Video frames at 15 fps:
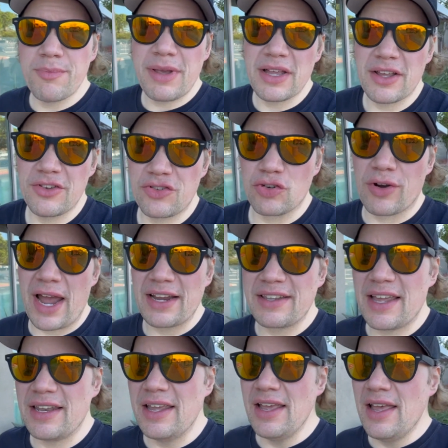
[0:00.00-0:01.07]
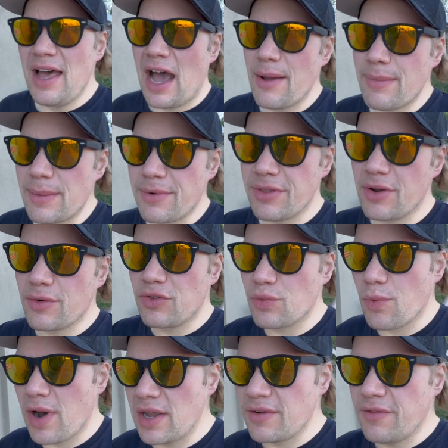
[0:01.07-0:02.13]
Peele has directed. I remember there was
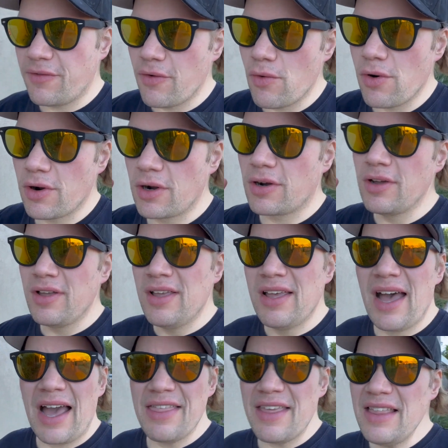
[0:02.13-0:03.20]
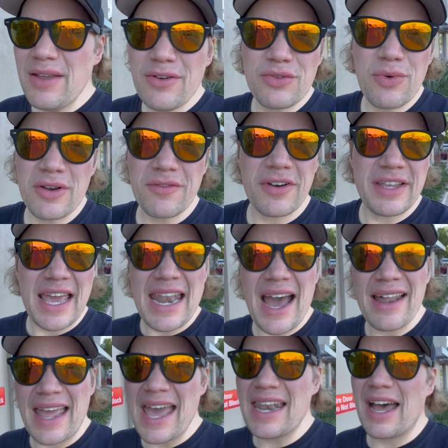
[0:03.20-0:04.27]
one for, I think there was one for Get
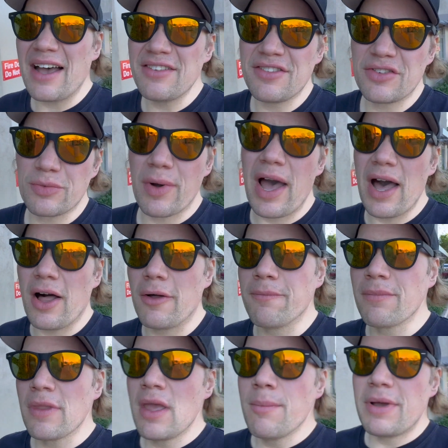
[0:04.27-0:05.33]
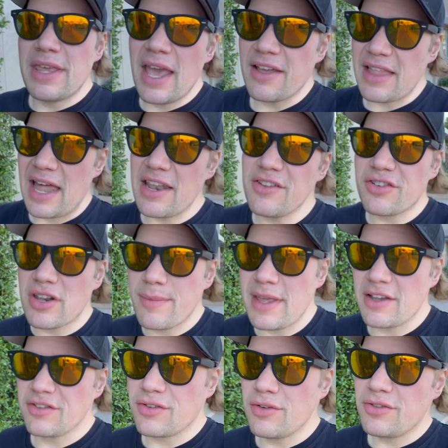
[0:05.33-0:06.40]
Out and Us as well. But yeah, that is going to be
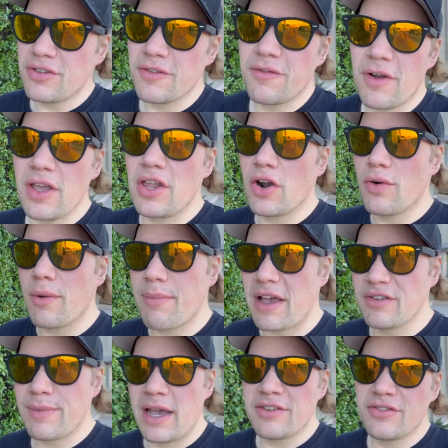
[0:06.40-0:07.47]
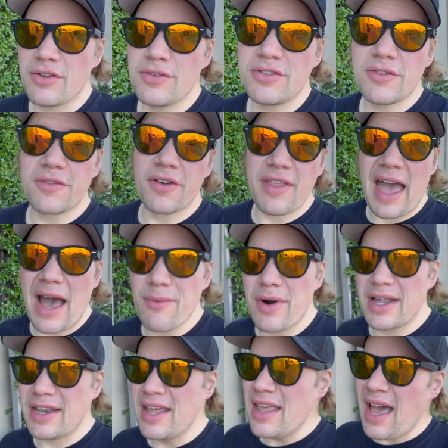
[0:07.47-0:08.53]
exclusive, you know, Best Buy exclusive for that
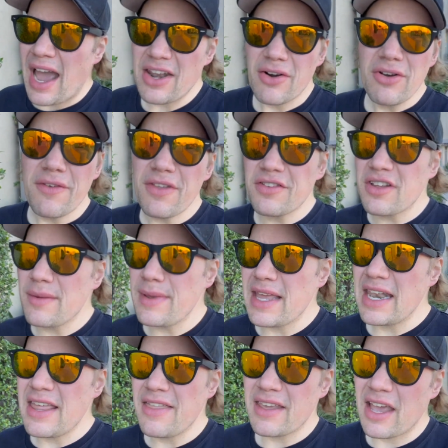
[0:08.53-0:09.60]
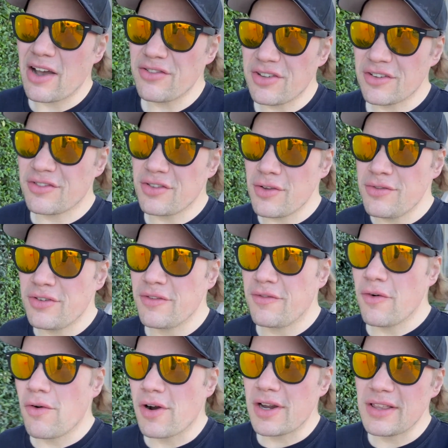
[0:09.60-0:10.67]
one. I don't know if there's going to be anything else exclusive
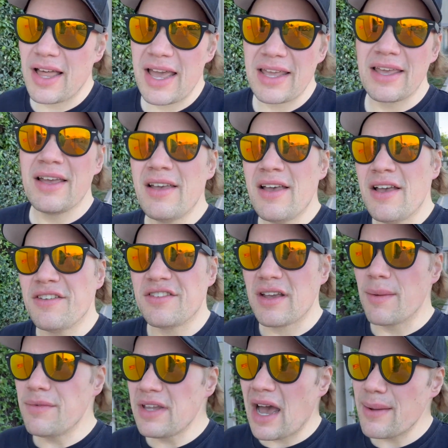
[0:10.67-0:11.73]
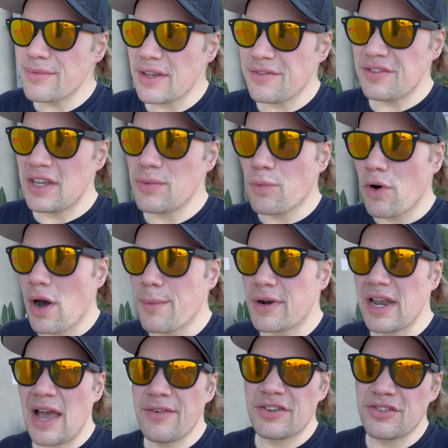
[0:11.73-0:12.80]
for it. Like, sometimes I've seen Walmart
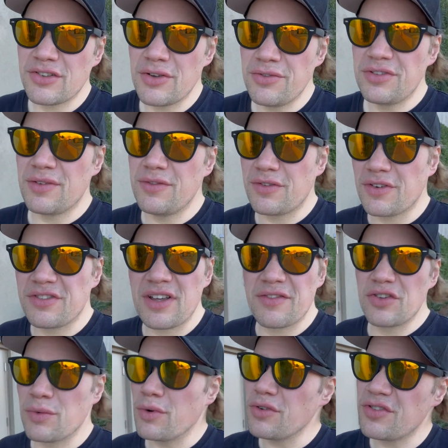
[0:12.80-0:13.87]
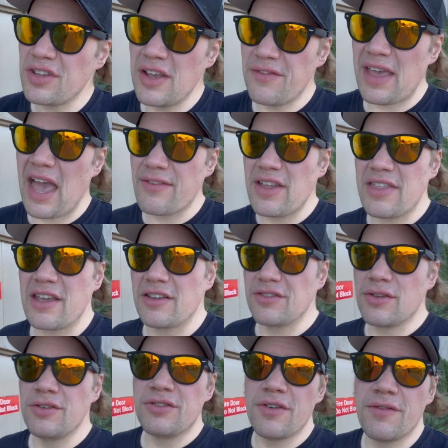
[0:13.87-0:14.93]
have exclusives for stuff, so we'll see if they have anything
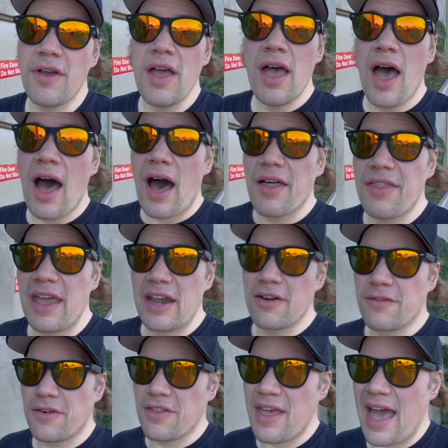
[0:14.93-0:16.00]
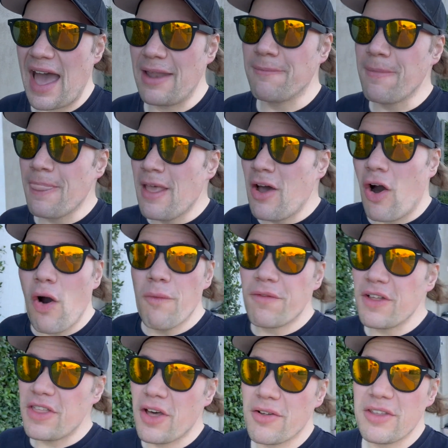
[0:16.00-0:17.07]
exclusive there for that.
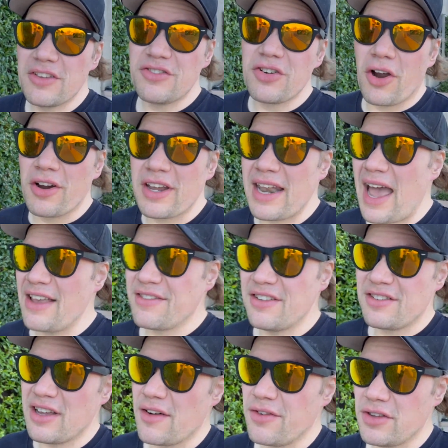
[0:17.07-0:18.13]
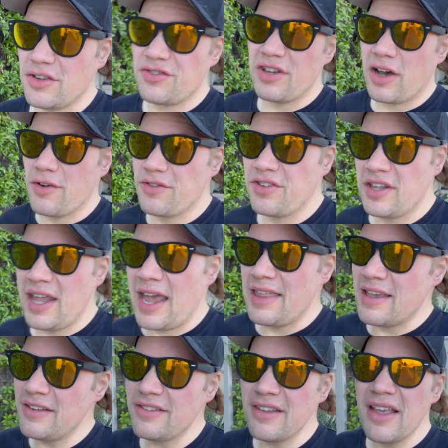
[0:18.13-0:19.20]
Hopefully, though, this Target has this stuff on the shelves today.
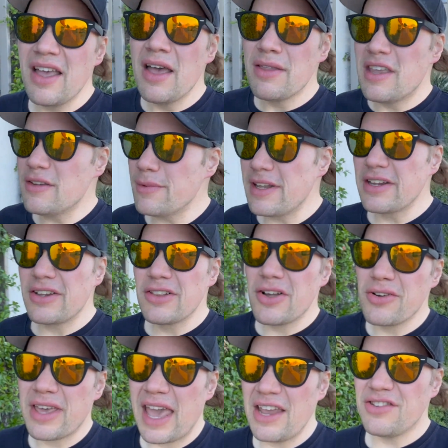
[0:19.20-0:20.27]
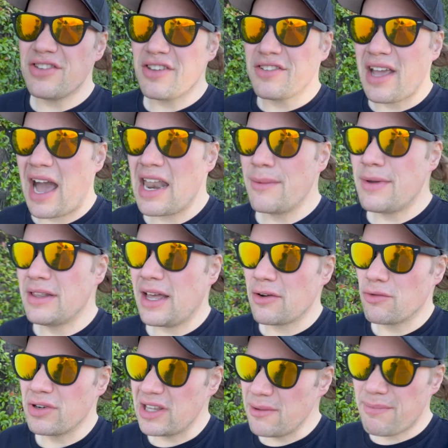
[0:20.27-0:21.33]
This particular location has kind of been, like,
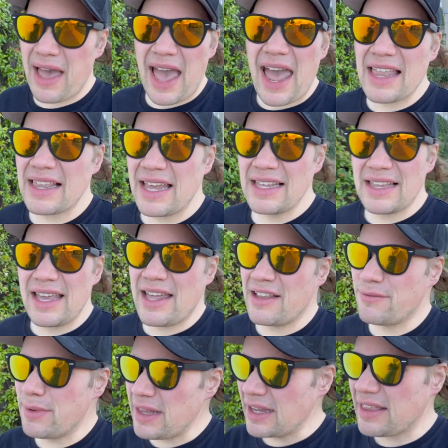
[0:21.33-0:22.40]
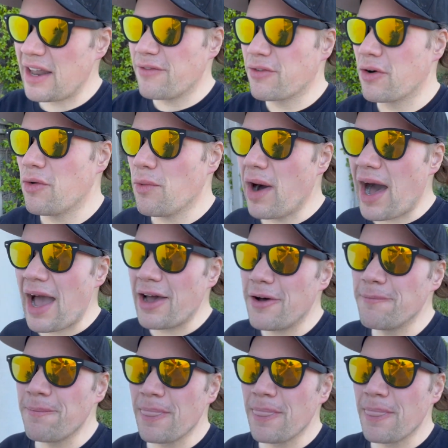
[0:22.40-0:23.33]
really bad lately, and it's been like that for a while.